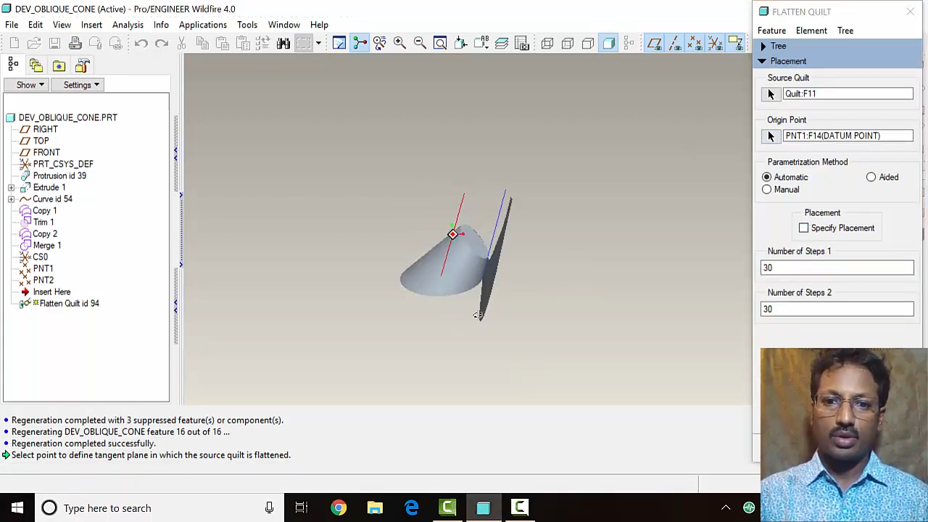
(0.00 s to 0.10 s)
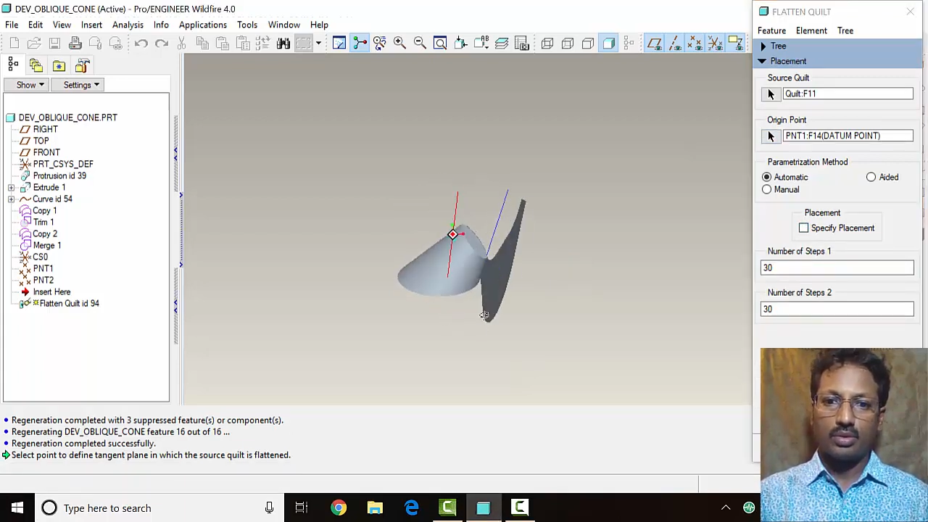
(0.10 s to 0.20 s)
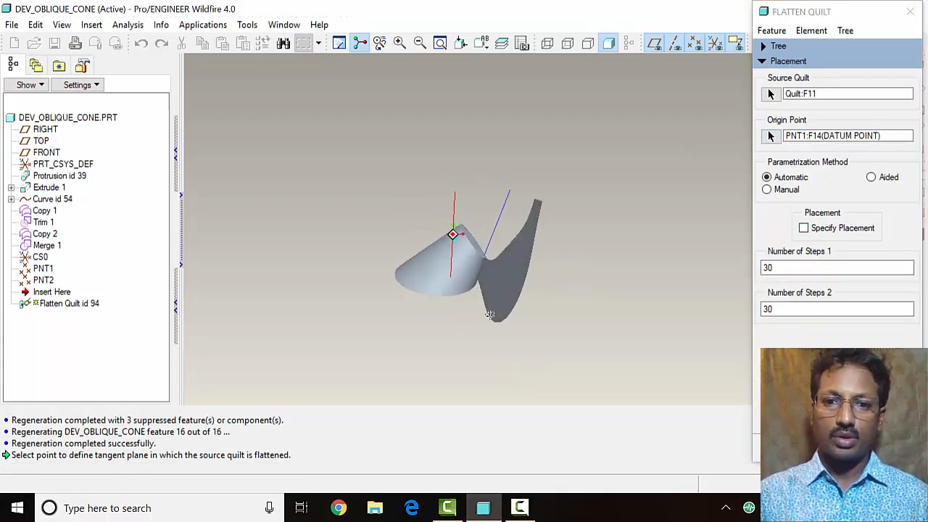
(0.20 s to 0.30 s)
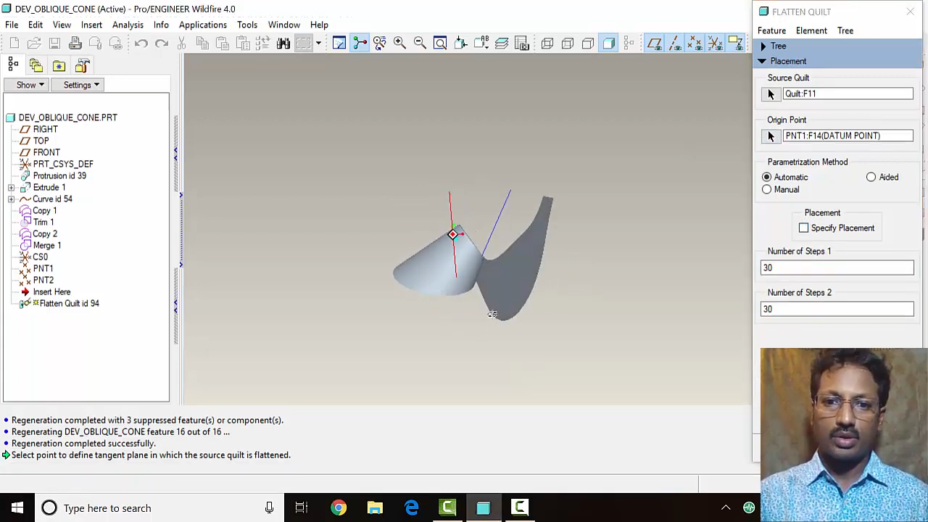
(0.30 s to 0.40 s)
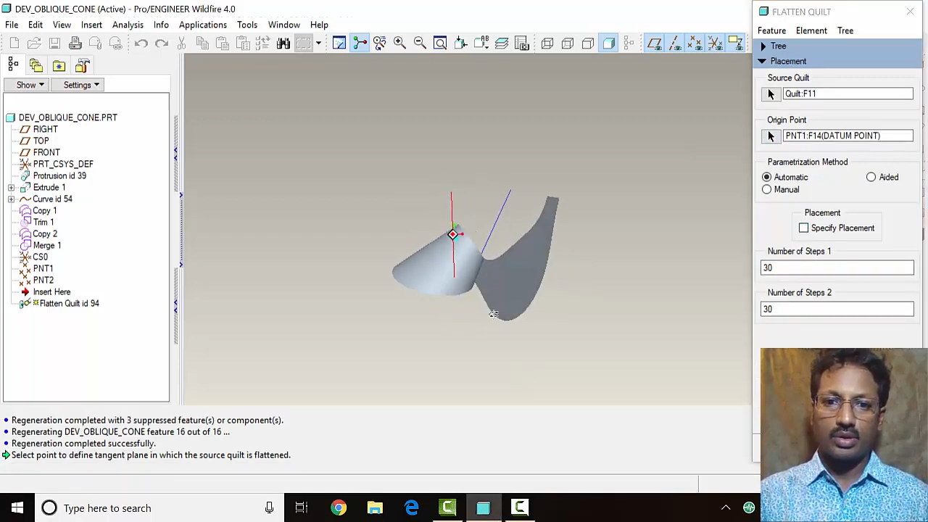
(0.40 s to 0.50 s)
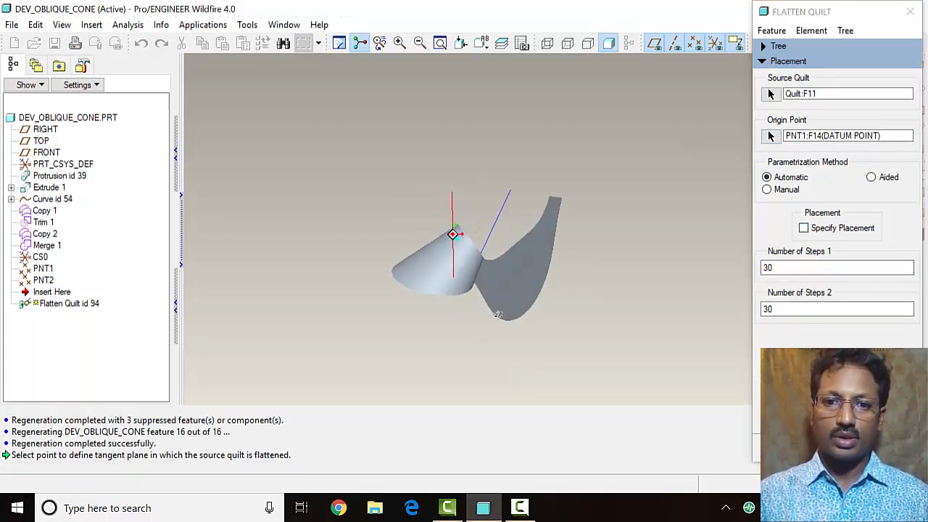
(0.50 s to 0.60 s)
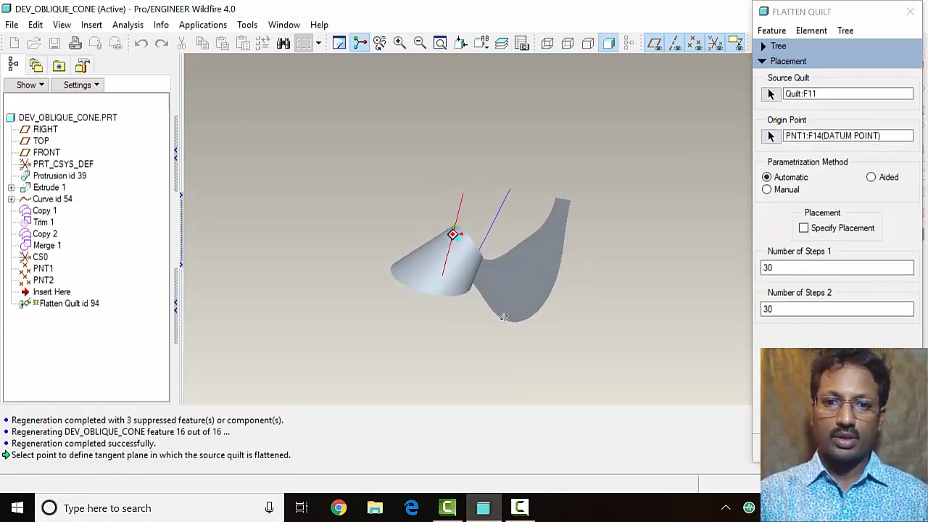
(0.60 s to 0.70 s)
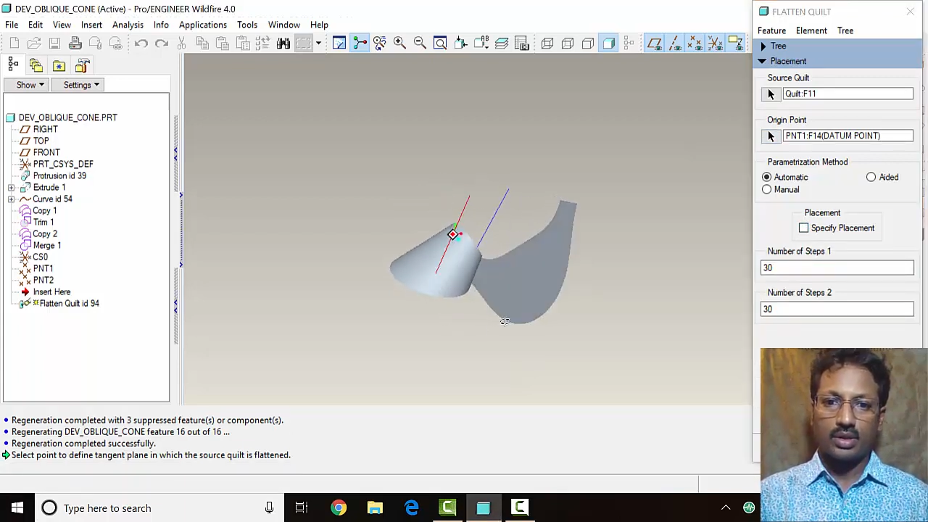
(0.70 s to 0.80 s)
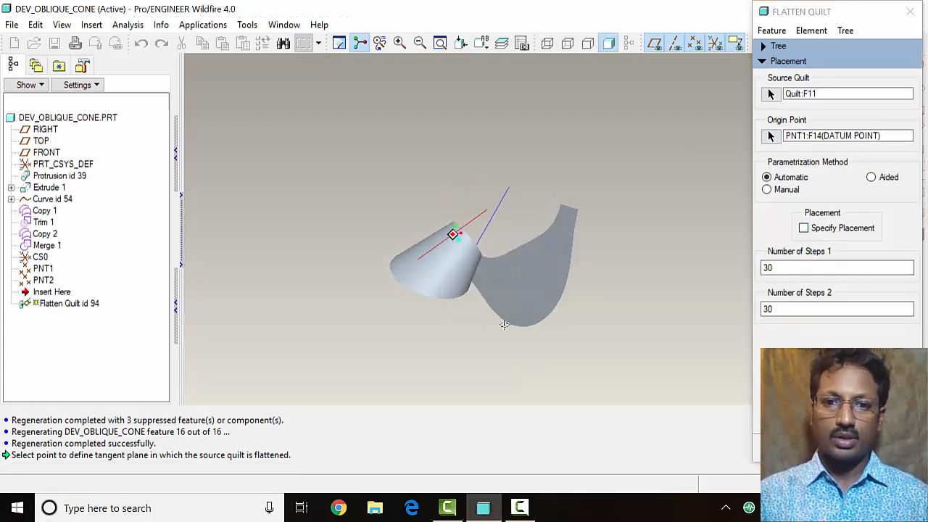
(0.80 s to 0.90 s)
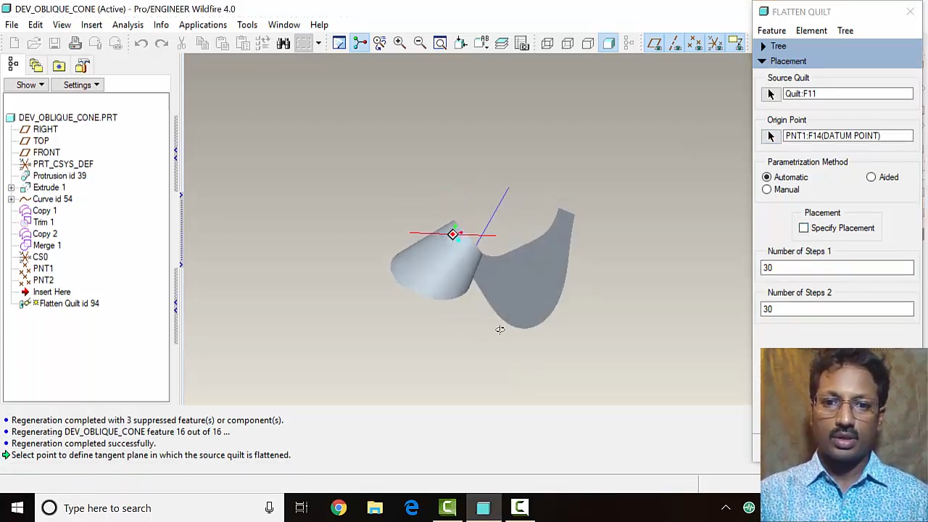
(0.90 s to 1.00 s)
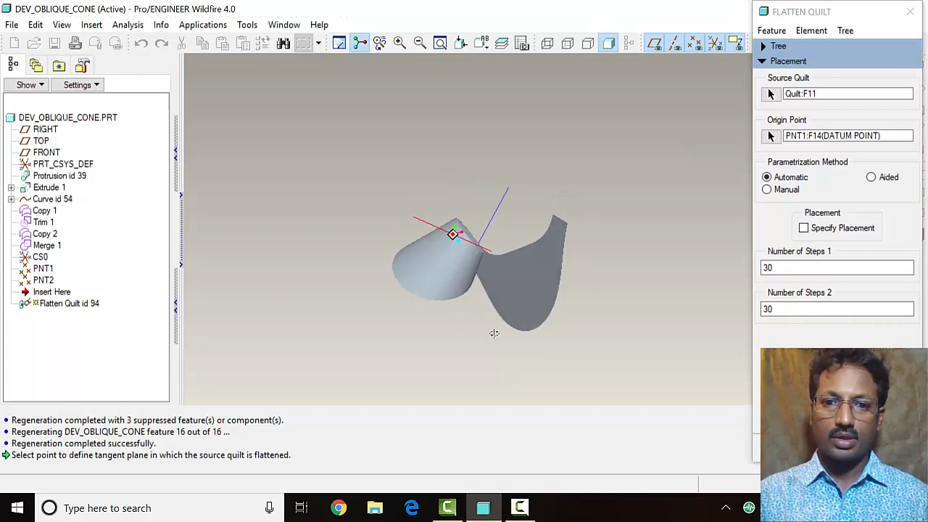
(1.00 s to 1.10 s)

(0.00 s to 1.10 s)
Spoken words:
Now you can see